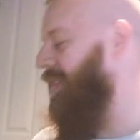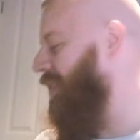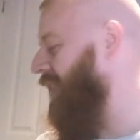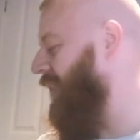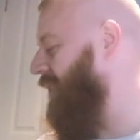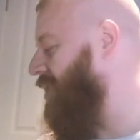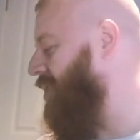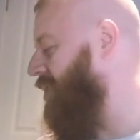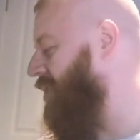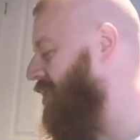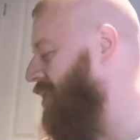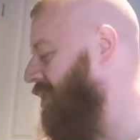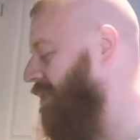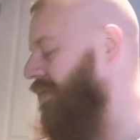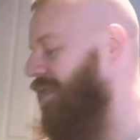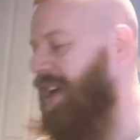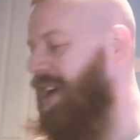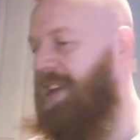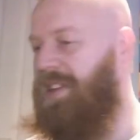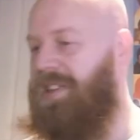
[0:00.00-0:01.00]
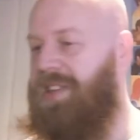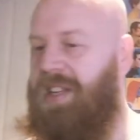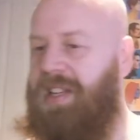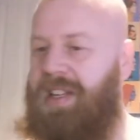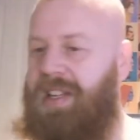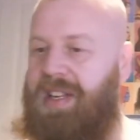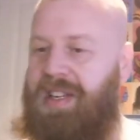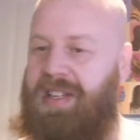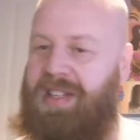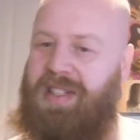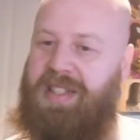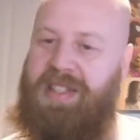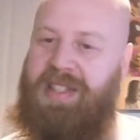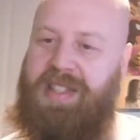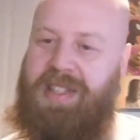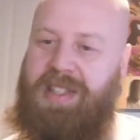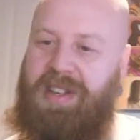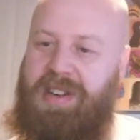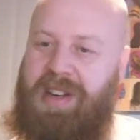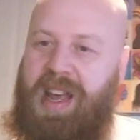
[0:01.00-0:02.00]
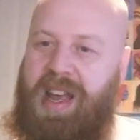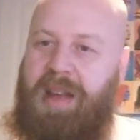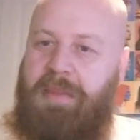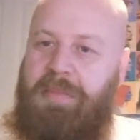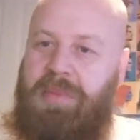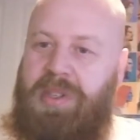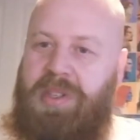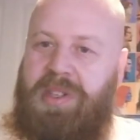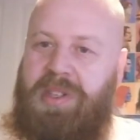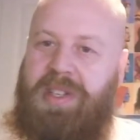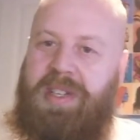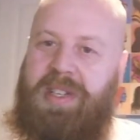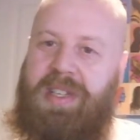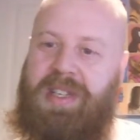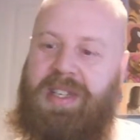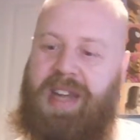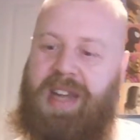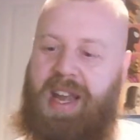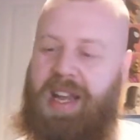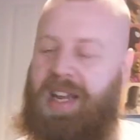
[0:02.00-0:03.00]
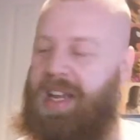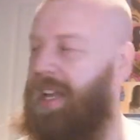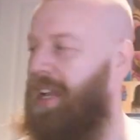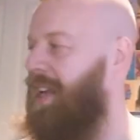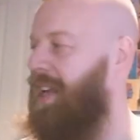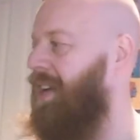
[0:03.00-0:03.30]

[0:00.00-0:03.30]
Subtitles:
legends of racing that their names stick.